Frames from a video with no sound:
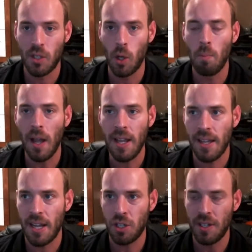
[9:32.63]
So Mike
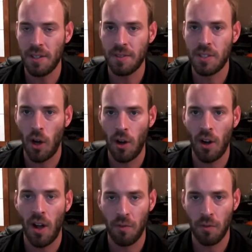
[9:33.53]
actually started
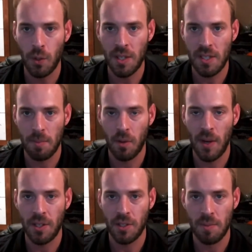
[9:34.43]
off doing some of the
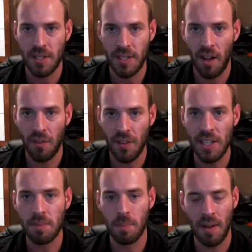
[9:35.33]
rentals himself.
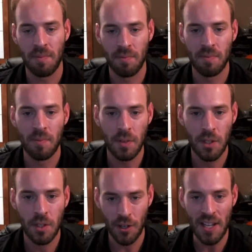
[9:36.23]
I
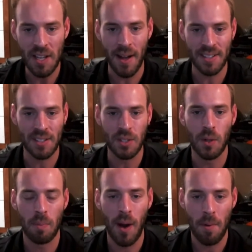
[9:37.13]
turned him onto a
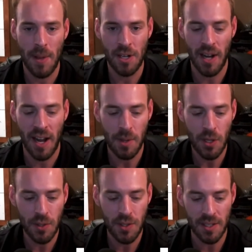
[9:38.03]
property manager that I've been
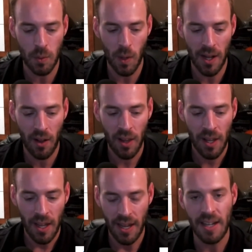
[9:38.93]
using as well,
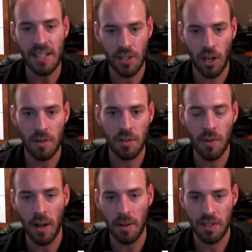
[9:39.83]
and he started
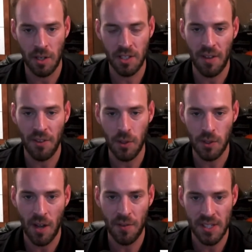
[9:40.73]
siphoning those
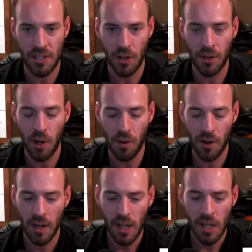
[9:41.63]
off as they turned
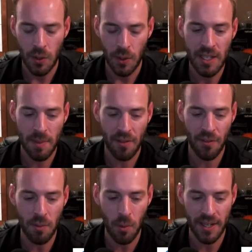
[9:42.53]
over. So he's met a
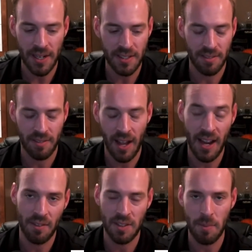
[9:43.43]
few more tenants than I
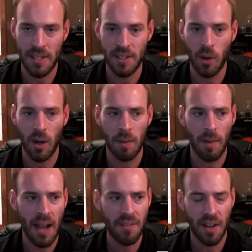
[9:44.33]
have. I've met 0.
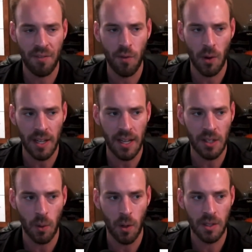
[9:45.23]
I've got 48
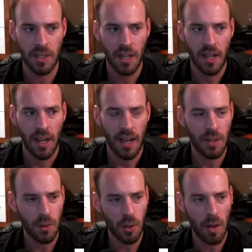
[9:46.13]
doors. I
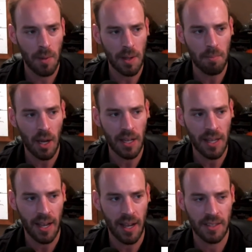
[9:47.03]
don't know how many Mike
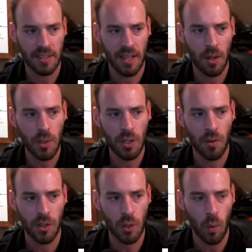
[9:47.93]
has. I know he's
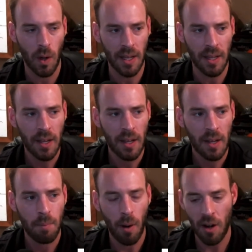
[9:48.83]
over 20.
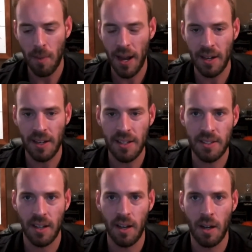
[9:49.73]
Part of mine is
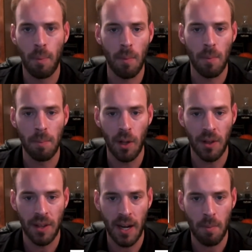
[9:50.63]
an apartment
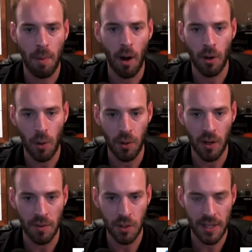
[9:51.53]
building that I'm a part owner
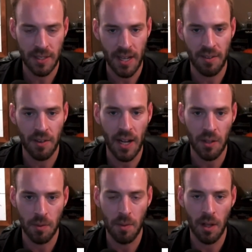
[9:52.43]
of, so that's kind of
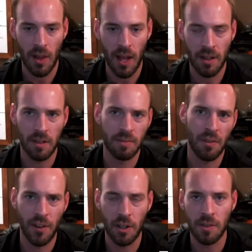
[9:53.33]
accounts for a
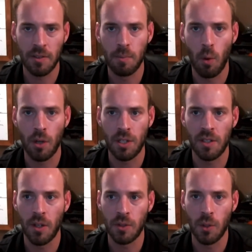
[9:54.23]
fair portion
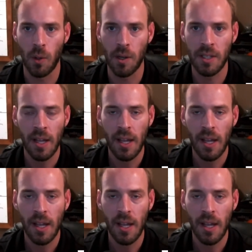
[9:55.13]
of those doors.